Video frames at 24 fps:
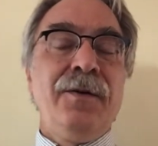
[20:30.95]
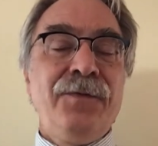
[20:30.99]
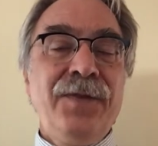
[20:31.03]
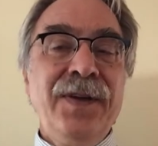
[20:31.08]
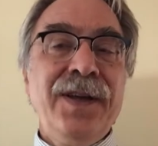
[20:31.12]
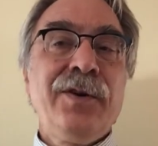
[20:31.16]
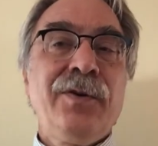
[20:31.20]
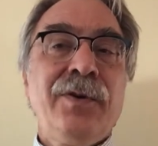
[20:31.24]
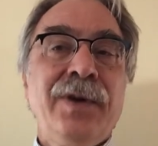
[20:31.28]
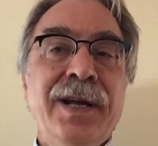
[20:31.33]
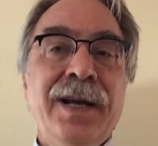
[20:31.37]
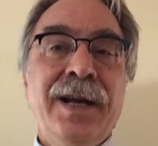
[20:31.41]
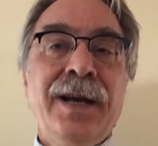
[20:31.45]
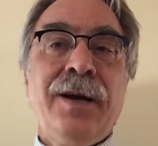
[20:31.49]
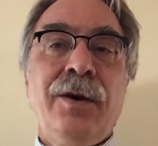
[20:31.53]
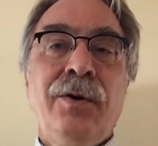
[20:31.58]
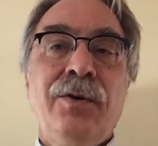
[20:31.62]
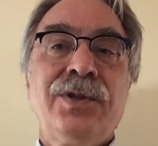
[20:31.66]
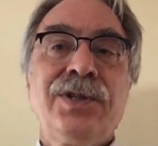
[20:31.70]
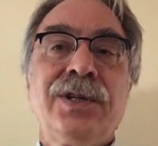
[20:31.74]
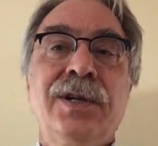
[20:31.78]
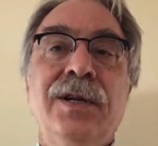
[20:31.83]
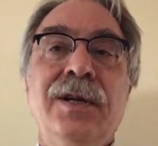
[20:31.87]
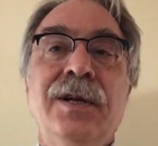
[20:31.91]
figuring
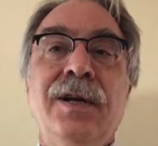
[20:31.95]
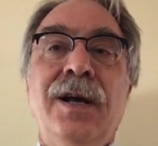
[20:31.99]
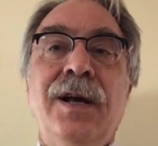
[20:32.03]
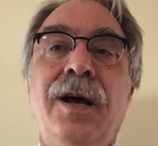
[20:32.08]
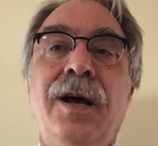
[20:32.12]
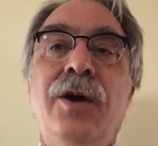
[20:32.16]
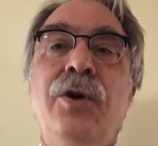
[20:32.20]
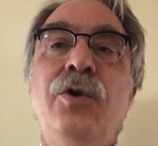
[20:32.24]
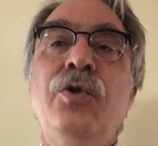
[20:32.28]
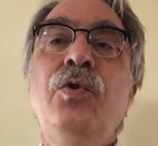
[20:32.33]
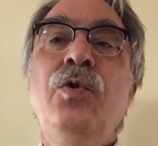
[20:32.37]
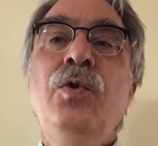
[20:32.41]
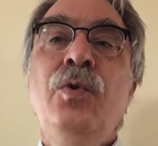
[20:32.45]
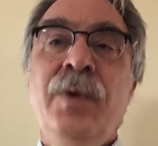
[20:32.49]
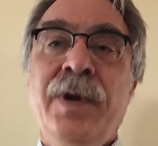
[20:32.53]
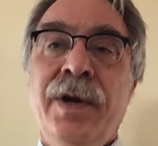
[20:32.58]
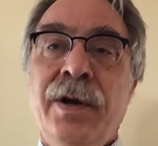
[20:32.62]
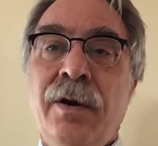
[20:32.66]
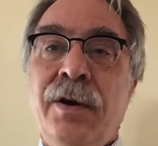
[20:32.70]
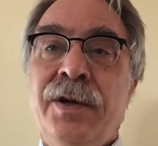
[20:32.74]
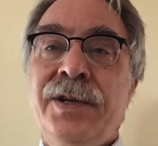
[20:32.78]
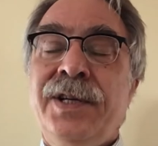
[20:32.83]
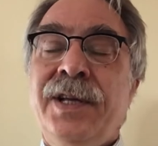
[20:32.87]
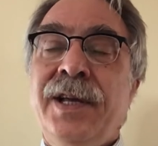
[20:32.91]
out who
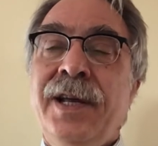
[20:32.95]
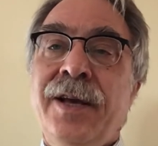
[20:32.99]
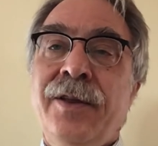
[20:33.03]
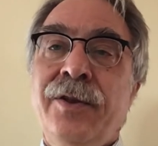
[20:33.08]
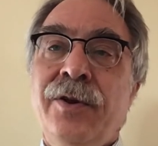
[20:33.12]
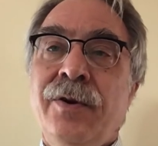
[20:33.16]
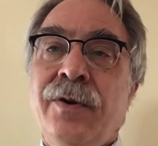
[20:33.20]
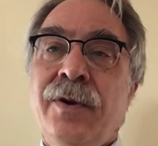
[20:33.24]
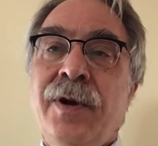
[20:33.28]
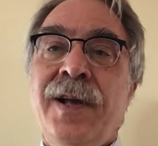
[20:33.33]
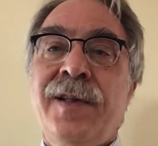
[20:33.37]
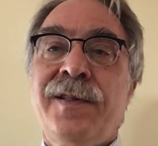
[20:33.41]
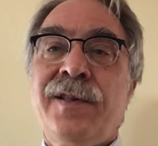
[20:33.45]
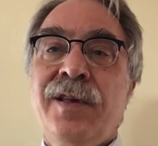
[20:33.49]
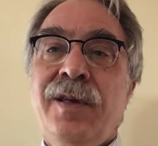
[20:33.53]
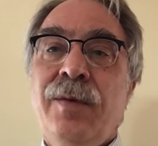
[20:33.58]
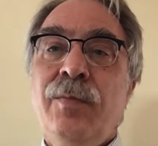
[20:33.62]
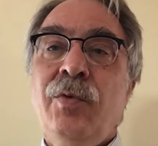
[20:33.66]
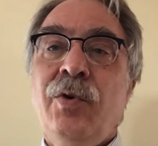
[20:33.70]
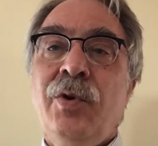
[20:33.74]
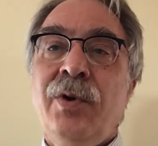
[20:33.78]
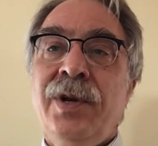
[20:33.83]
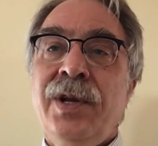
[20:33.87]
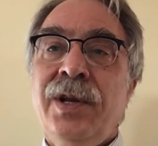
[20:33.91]
we are together as a
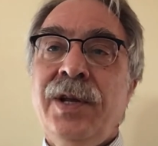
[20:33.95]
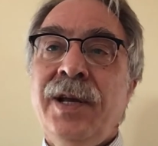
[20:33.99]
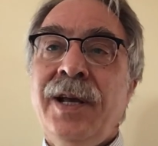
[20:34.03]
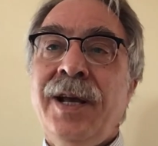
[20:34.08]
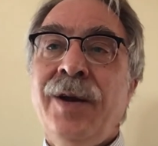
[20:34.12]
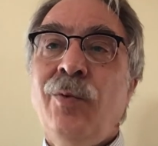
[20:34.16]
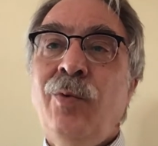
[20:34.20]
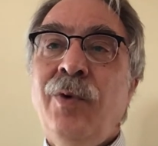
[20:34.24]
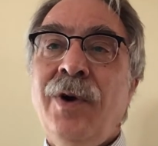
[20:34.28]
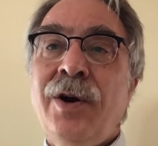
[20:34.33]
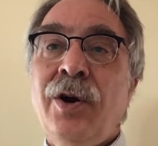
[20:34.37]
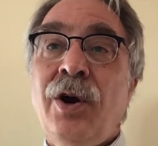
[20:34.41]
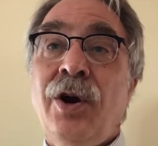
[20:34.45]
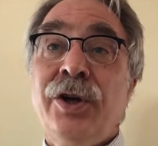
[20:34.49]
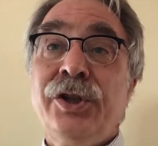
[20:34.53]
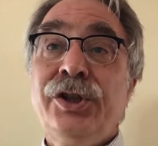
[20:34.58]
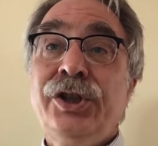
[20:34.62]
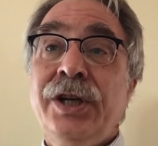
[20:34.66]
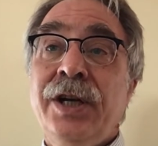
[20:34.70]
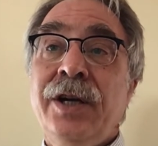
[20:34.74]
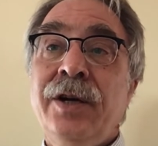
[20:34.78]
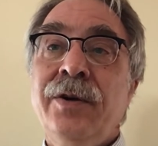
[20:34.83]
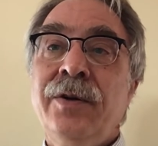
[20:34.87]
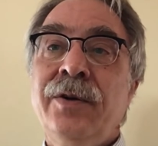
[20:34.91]
community and what our
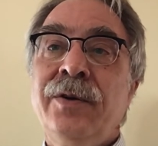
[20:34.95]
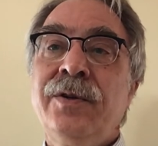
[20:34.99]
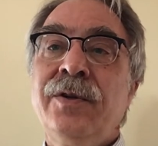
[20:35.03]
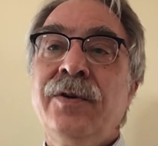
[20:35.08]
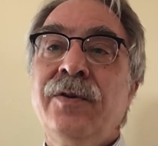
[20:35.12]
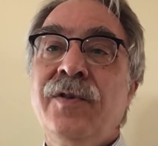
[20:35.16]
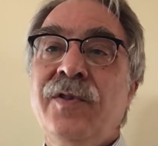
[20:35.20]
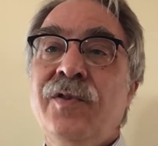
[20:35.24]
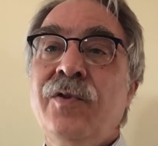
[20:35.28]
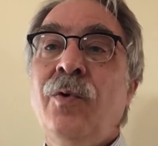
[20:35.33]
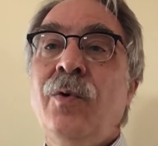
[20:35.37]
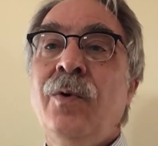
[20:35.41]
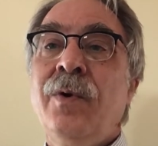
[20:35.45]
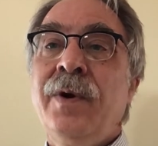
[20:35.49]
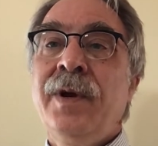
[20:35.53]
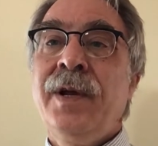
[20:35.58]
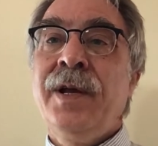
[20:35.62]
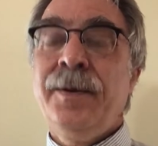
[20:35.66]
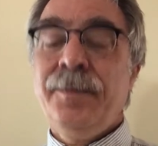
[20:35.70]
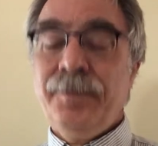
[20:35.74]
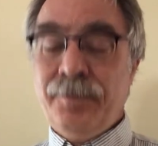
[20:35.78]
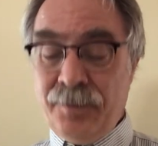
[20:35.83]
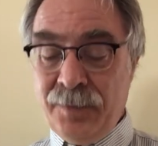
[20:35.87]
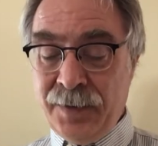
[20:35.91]
shared
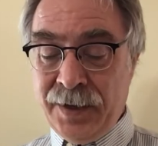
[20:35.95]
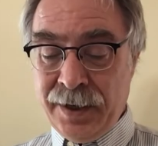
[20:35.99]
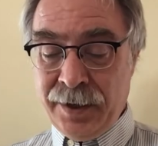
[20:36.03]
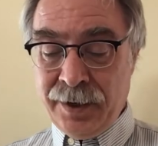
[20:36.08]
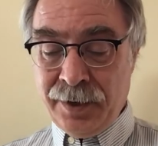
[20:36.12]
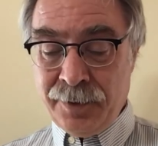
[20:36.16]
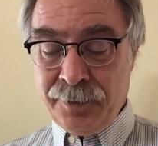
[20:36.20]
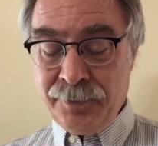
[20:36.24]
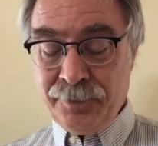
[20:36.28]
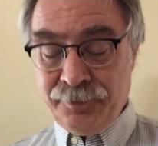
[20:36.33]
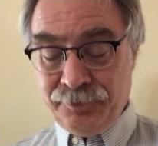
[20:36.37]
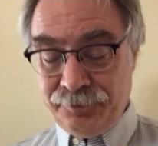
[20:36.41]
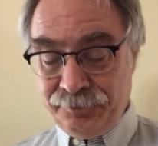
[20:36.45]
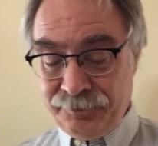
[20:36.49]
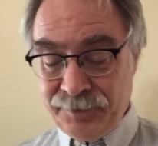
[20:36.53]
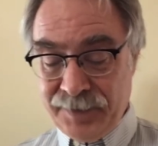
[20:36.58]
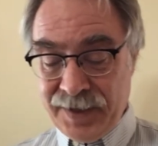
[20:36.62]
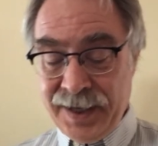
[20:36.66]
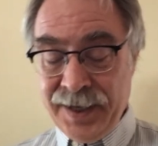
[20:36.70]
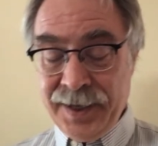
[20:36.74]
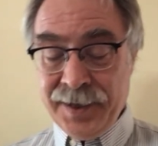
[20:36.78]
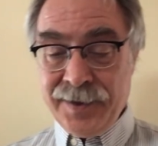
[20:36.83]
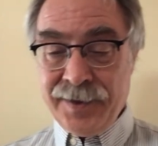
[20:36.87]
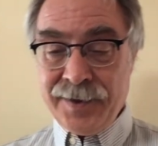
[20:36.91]
story there
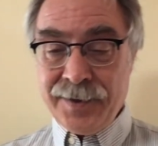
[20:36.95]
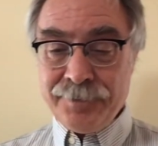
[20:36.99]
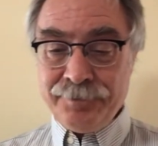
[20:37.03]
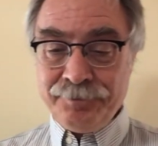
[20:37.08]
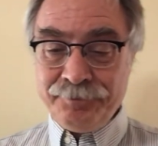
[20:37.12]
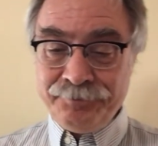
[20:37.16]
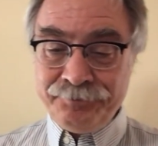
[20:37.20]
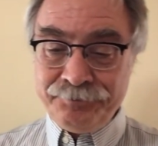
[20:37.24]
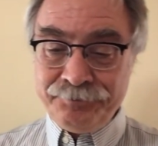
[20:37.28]
is.